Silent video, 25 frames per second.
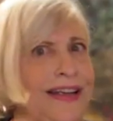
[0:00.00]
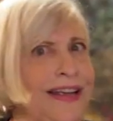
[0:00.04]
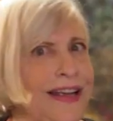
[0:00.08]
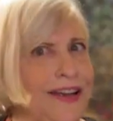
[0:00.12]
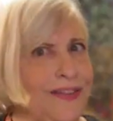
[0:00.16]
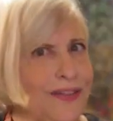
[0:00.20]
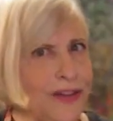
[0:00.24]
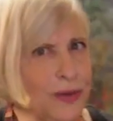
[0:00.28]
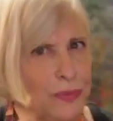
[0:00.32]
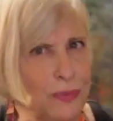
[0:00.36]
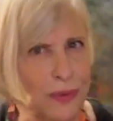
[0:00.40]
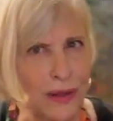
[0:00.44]

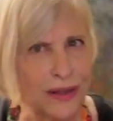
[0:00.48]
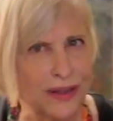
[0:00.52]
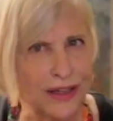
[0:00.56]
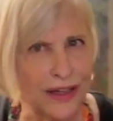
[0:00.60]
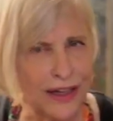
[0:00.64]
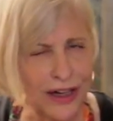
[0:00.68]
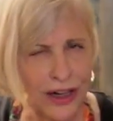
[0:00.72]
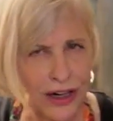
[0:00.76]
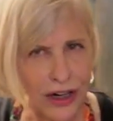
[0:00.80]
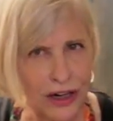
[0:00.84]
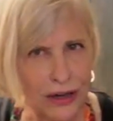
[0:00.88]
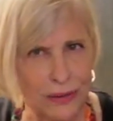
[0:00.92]
even with the
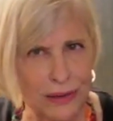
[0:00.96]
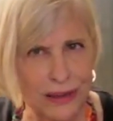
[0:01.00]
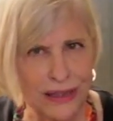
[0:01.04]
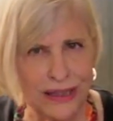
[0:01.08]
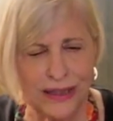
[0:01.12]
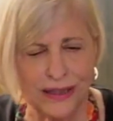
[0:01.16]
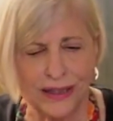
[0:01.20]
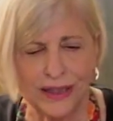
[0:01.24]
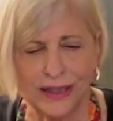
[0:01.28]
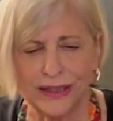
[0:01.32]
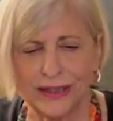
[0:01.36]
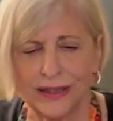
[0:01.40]
caramel
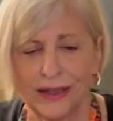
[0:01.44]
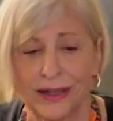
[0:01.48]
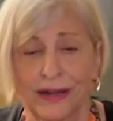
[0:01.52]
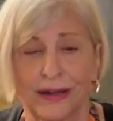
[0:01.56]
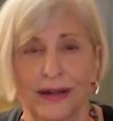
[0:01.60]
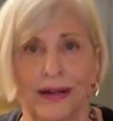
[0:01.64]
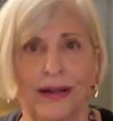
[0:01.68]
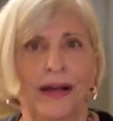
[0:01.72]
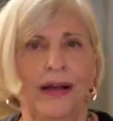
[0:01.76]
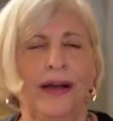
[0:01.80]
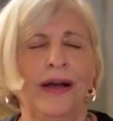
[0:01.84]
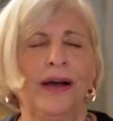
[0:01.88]
sauce
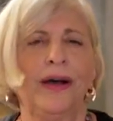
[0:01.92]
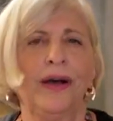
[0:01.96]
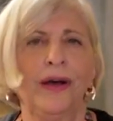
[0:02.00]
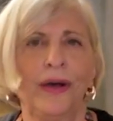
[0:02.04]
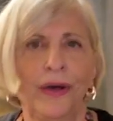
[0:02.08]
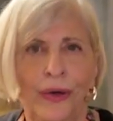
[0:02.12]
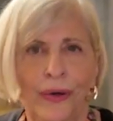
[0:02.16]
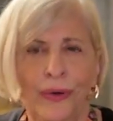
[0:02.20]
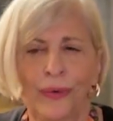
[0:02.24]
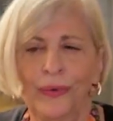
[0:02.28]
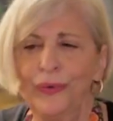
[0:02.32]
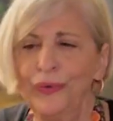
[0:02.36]
on.
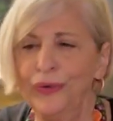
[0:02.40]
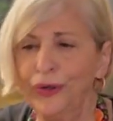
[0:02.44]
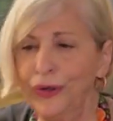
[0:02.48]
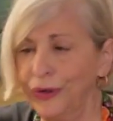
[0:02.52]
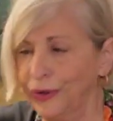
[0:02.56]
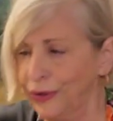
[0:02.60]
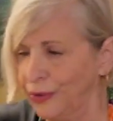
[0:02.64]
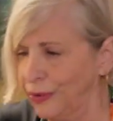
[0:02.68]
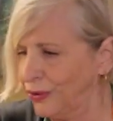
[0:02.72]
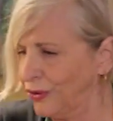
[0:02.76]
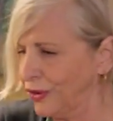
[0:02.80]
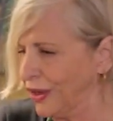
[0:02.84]
Who
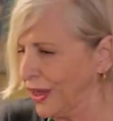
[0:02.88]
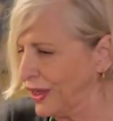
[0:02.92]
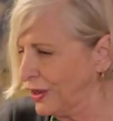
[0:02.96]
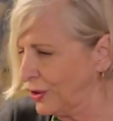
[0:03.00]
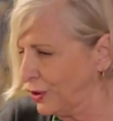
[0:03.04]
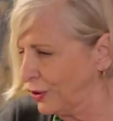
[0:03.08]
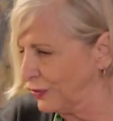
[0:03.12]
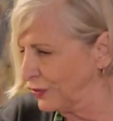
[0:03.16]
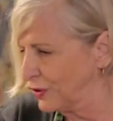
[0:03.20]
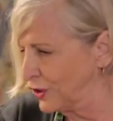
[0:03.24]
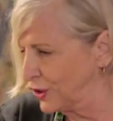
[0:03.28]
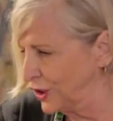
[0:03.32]
knew? Thank
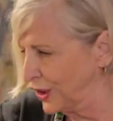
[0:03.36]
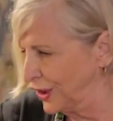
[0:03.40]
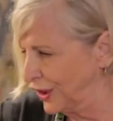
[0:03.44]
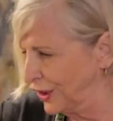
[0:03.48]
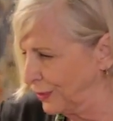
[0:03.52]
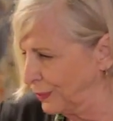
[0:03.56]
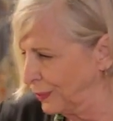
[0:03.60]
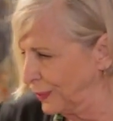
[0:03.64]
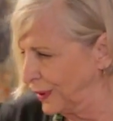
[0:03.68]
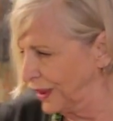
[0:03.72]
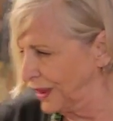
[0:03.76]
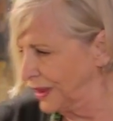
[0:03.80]
you,
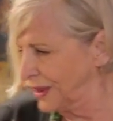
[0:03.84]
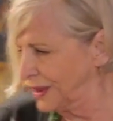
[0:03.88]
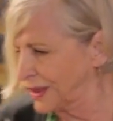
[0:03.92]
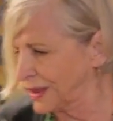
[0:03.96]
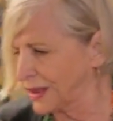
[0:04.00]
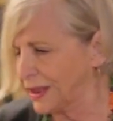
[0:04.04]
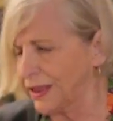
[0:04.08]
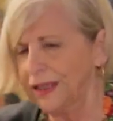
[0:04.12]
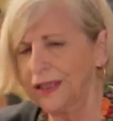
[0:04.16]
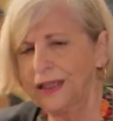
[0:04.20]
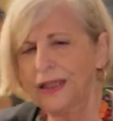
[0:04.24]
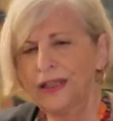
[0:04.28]
Virginia
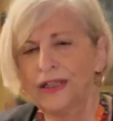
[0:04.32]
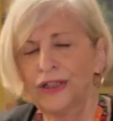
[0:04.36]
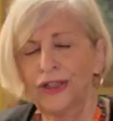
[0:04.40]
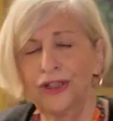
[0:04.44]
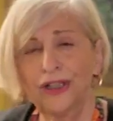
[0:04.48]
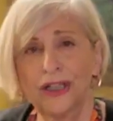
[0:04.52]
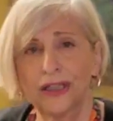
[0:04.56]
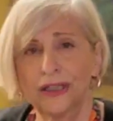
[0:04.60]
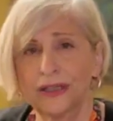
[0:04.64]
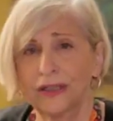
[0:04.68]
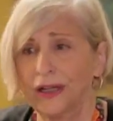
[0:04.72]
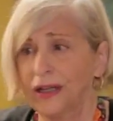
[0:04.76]
Willis.
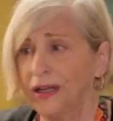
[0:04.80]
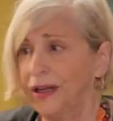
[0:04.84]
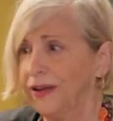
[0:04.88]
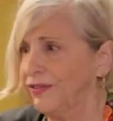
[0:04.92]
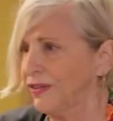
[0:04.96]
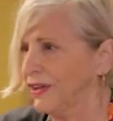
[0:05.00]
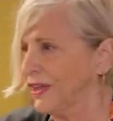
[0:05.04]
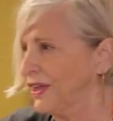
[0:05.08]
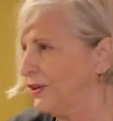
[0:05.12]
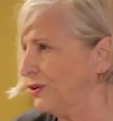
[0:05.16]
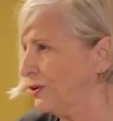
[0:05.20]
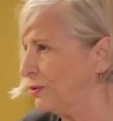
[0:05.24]
She has a
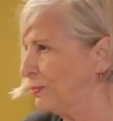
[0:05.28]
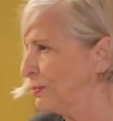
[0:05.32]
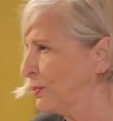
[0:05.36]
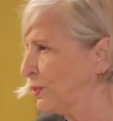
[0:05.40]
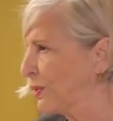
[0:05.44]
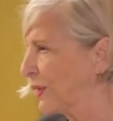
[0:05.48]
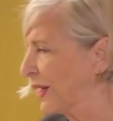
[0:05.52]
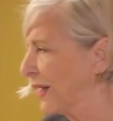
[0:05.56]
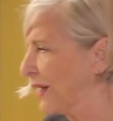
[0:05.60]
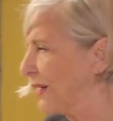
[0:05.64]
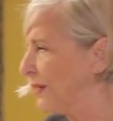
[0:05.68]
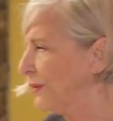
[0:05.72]
lovely new
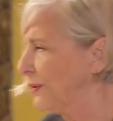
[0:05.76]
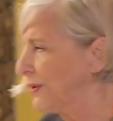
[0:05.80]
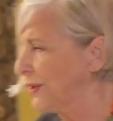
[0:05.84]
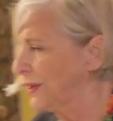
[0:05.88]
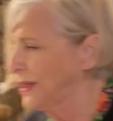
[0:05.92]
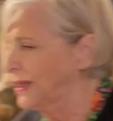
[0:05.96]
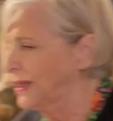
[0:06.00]
book out.